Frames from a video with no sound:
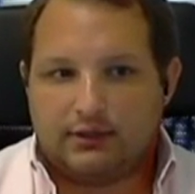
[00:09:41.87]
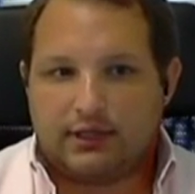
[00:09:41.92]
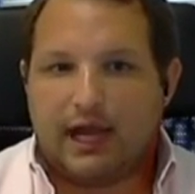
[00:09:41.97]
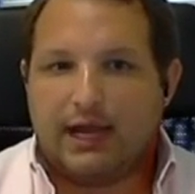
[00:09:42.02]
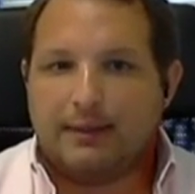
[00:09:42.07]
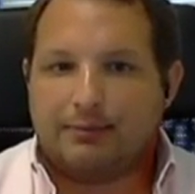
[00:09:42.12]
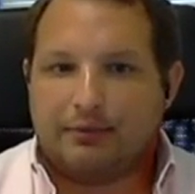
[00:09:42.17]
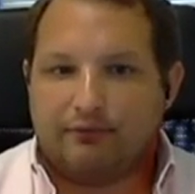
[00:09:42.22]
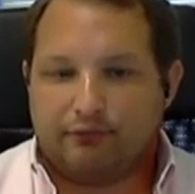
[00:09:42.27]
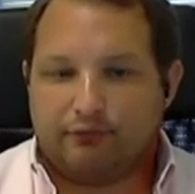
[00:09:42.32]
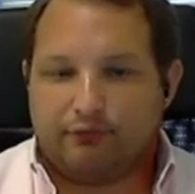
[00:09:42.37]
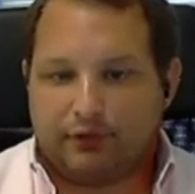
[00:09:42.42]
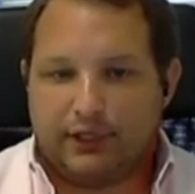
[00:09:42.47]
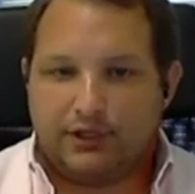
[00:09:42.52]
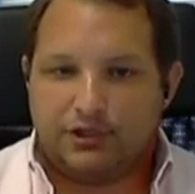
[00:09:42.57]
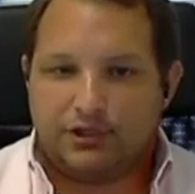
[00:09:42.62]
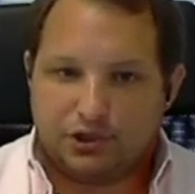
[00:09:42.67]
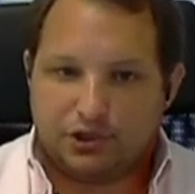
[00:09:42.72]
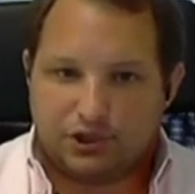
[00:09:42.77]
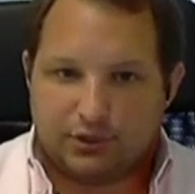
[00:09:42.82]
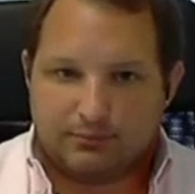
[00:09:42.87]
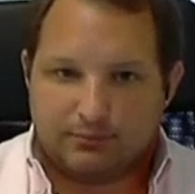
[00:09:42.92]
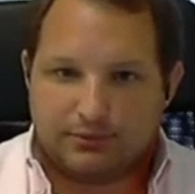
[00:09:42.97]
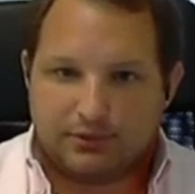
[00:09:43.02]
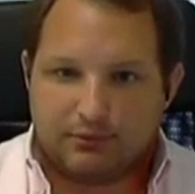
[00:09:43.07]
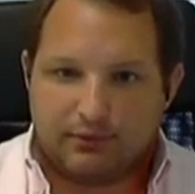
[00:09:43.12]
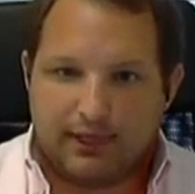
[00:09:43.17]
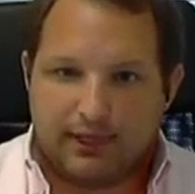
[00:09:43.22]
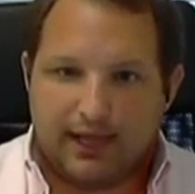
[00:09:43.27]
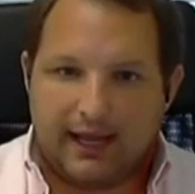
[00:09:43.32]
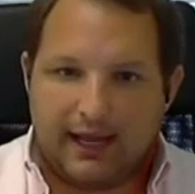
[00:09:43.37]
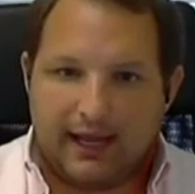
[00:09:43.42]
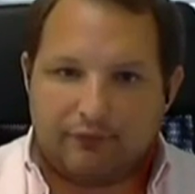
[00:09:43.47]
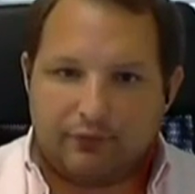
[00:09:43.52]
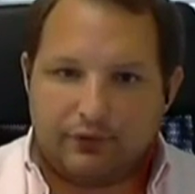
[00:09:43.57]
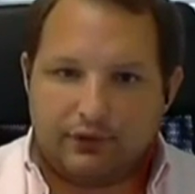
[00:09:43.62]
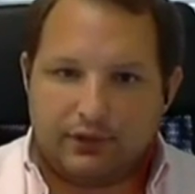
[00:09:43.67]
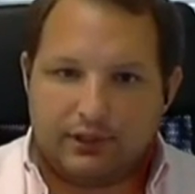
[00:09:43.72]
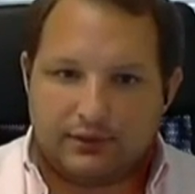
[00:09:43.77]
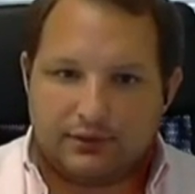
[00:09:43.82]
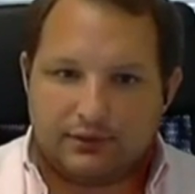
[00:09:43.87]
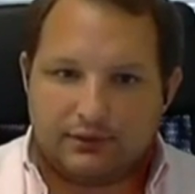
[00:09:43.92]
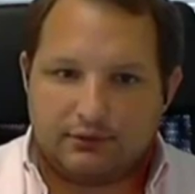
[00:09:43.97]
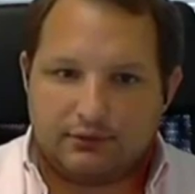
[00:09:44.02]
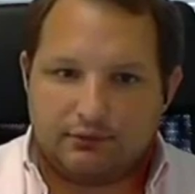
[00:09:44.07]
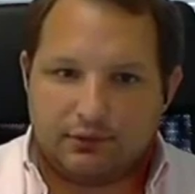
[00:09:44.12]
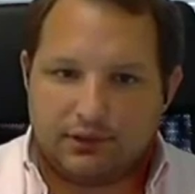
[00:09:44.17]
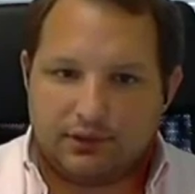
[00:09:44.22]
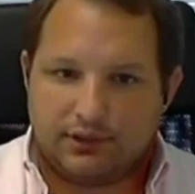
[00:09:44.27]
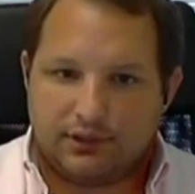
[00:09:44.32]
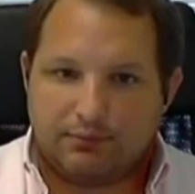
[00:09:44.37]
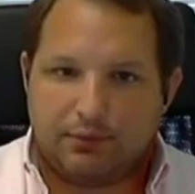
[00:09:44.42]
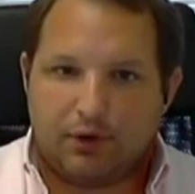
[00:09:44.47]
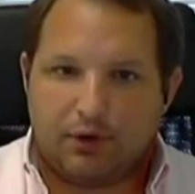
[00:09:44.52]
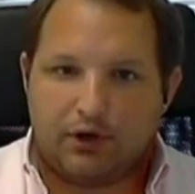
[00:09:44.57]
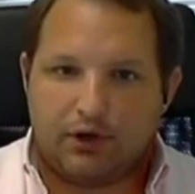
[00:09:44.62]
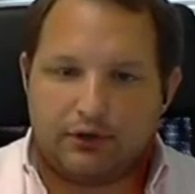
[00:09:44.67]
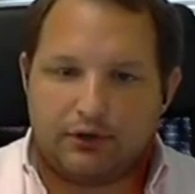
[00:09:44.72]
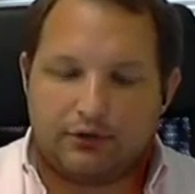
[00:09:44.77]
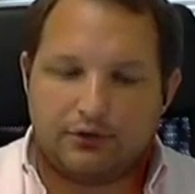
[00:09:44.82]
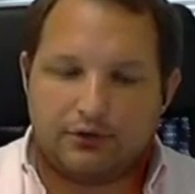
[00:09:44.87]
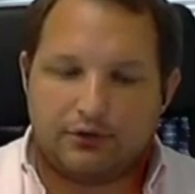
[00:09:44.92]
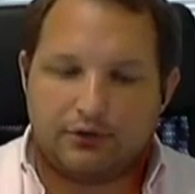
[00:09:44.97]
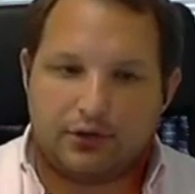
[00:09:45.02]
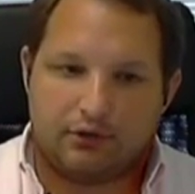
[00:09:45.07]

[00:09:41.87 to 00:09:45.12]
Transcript: type of relationships that we have with these partners.